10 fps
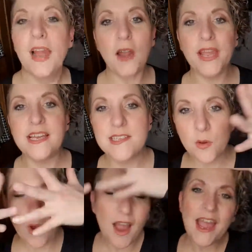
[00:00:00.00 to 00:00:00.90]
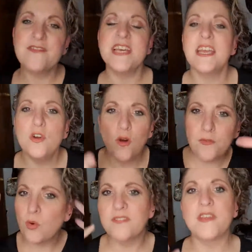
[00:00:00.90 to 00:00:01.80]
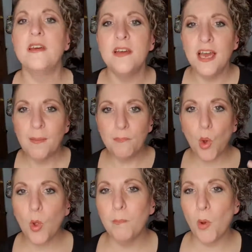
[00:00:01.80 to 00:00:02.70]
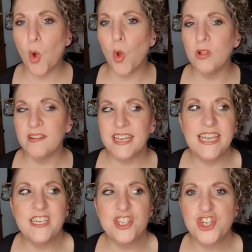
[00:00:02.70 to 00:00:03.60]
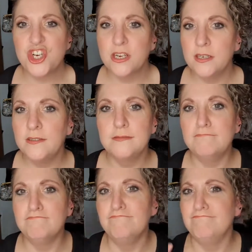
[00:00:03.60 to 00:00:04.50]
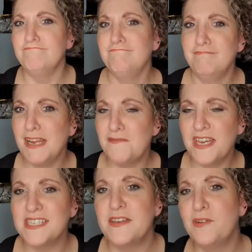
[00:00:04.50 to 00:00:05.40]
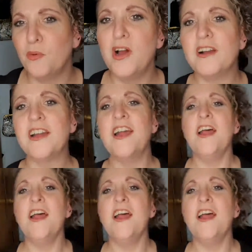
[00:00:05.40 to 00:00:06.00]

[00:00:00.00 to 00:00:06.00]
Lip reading: Okay, so I have taken off all of the ball-edge, if that's even a word.